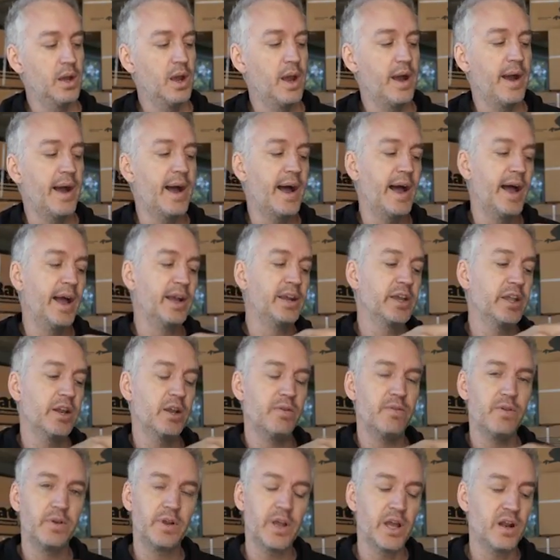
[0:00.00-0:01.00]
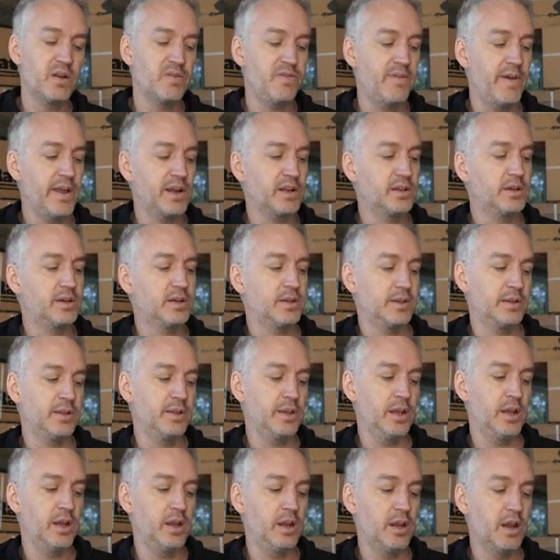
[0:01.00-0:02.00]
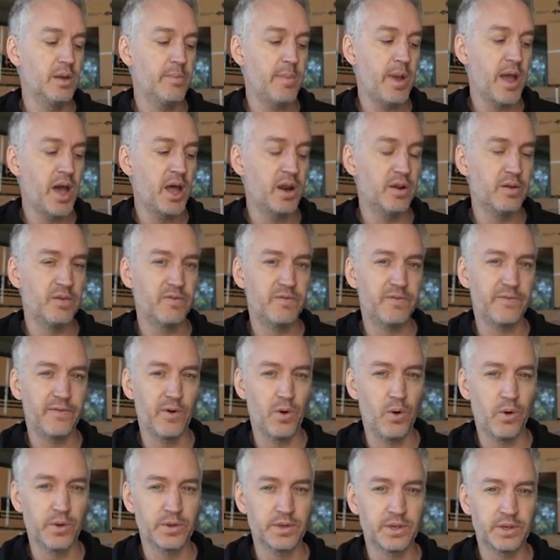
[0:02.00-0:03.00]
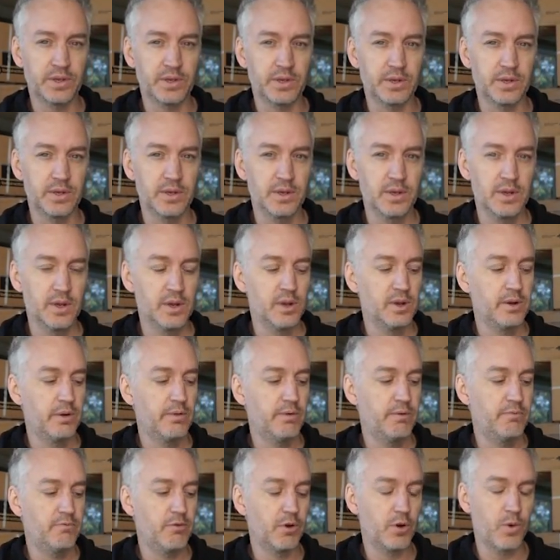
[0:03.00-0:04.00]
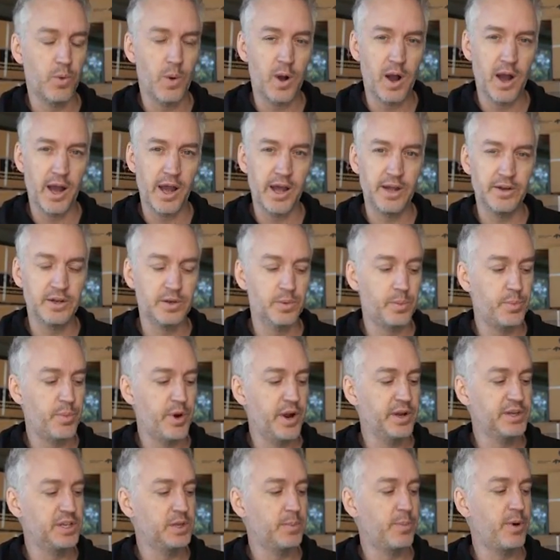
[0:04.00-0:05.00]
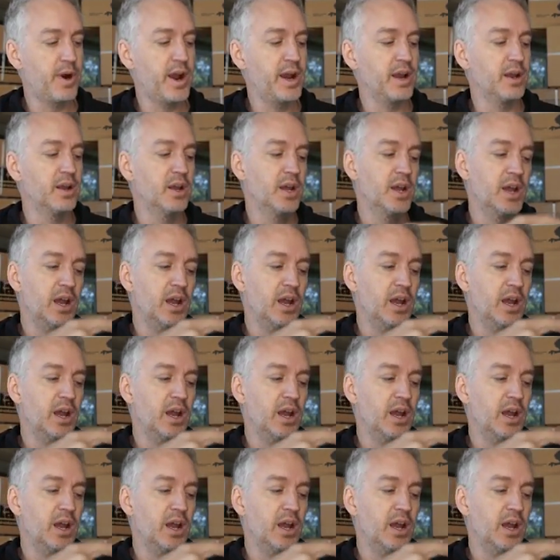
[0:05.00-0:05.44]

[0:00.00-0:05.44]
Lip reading: can affect the amount of force required to press the brake.